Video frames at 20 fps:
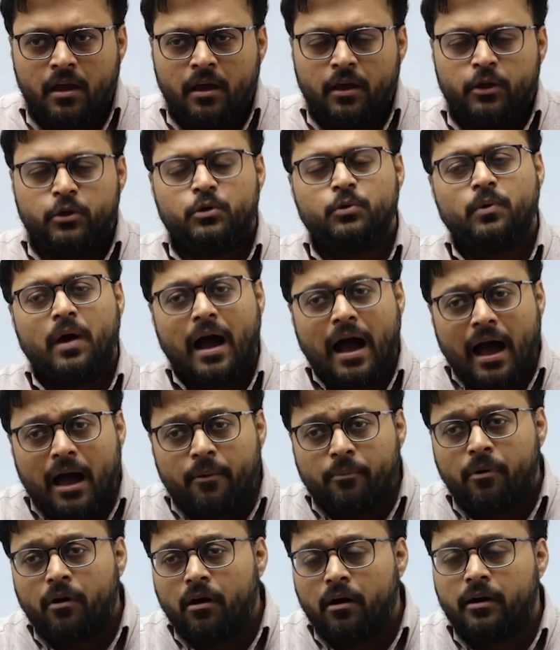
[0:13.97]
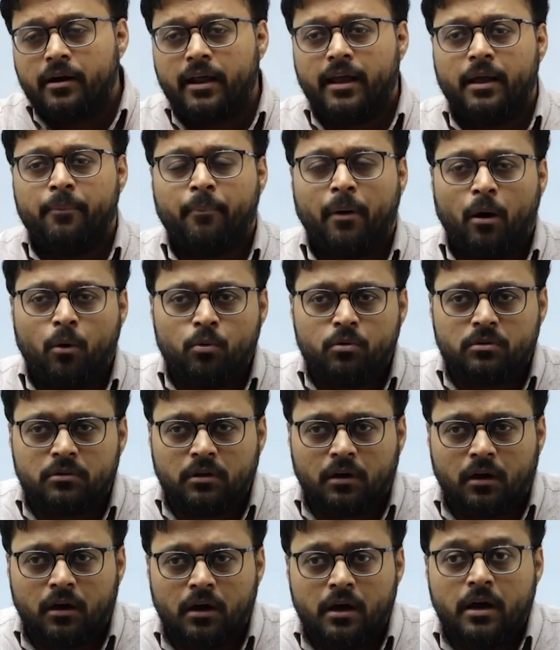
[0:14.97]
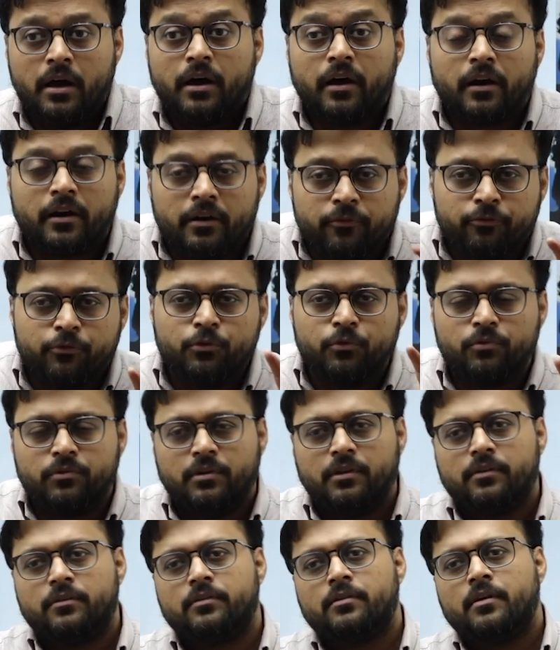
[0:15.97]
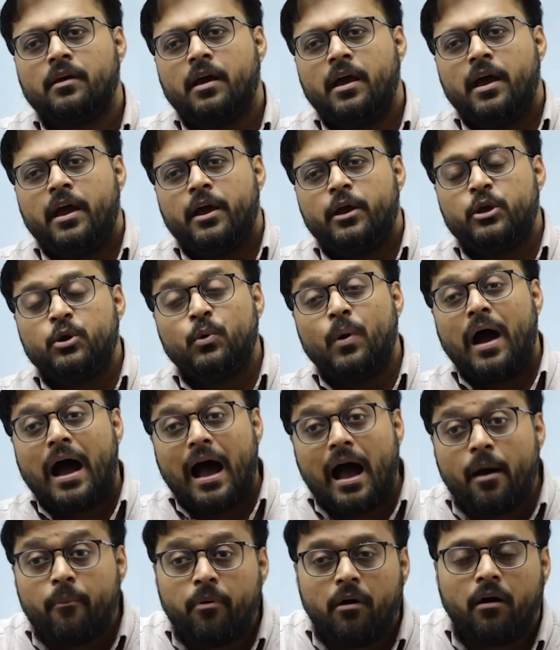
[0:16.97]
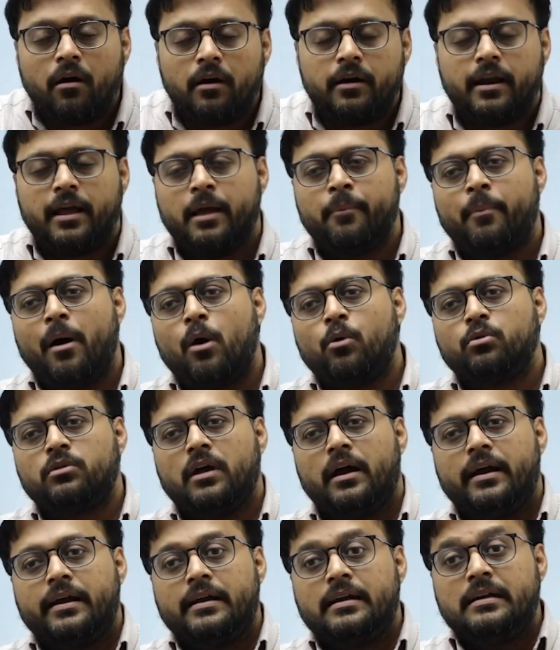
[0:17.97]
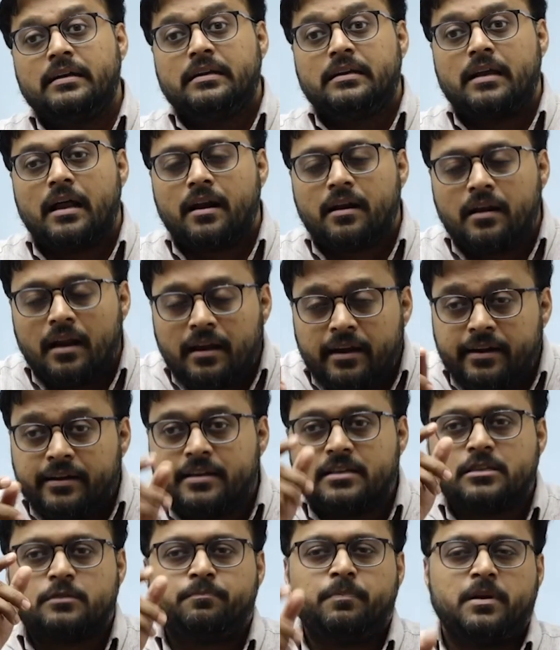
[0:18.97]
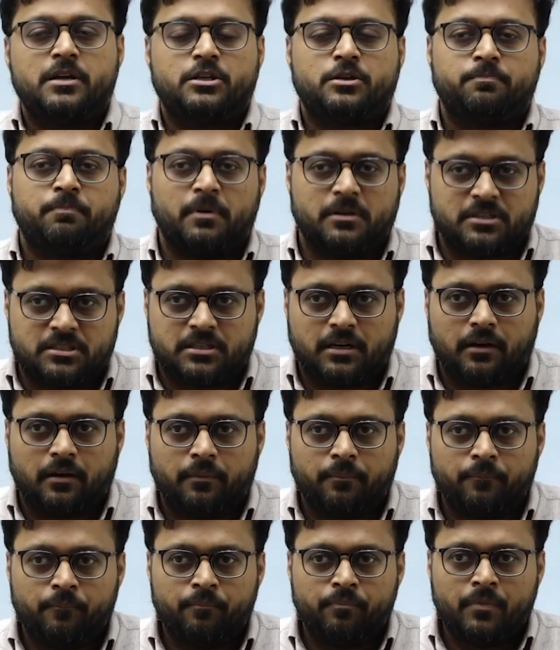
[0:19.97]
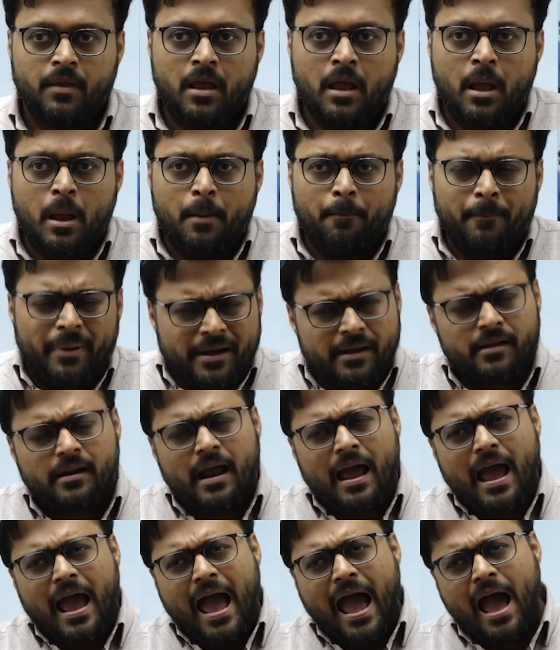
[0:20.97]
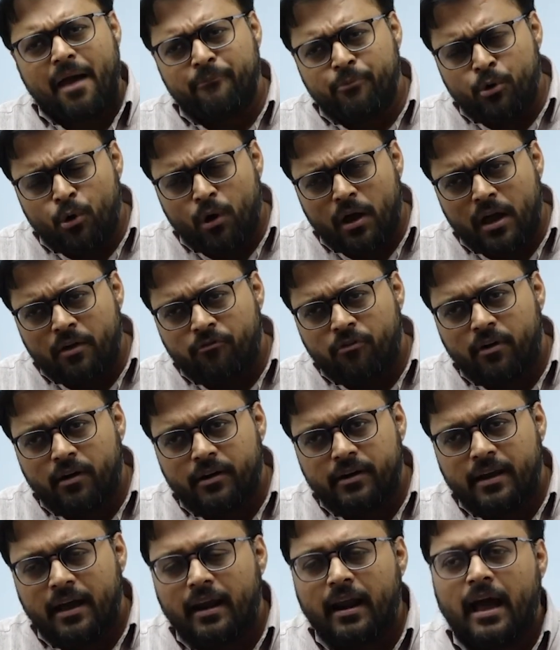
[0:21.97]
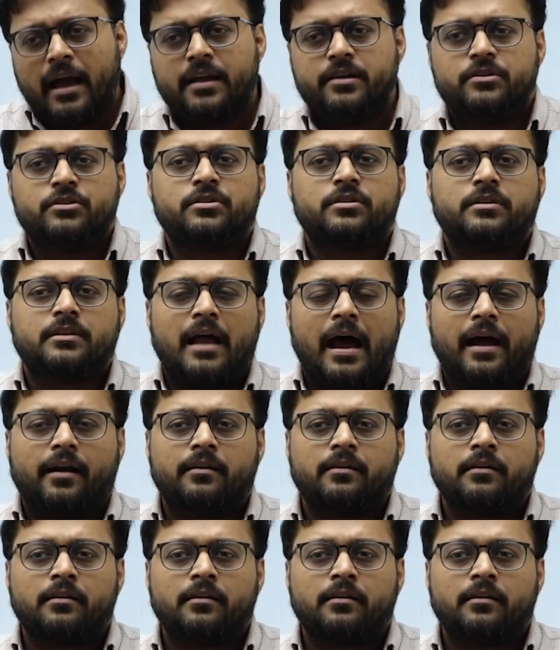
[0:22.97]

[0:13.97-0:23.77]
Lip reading: you have heard about the refugees, you have heard about the internally displaced person. But have you ever realized that